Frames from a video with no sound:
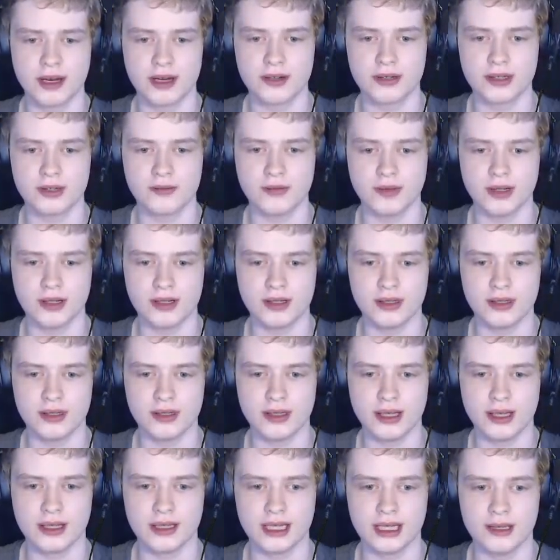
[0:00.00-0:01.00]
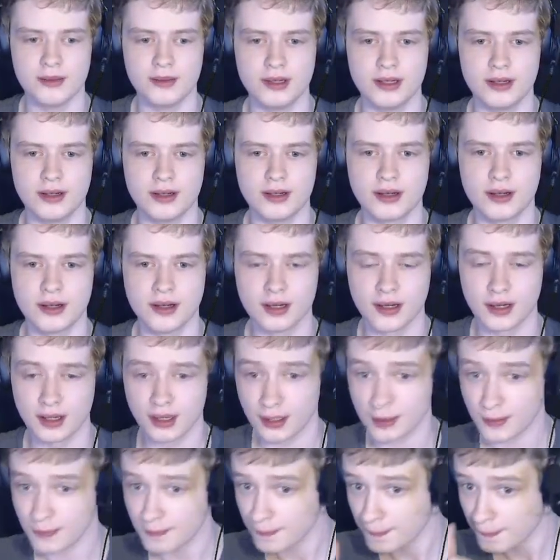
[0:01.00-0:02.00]
than when I came in here.
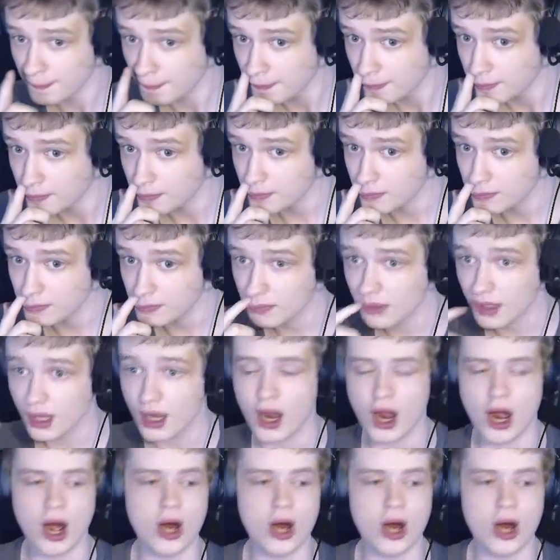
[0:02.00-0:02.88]
Oh,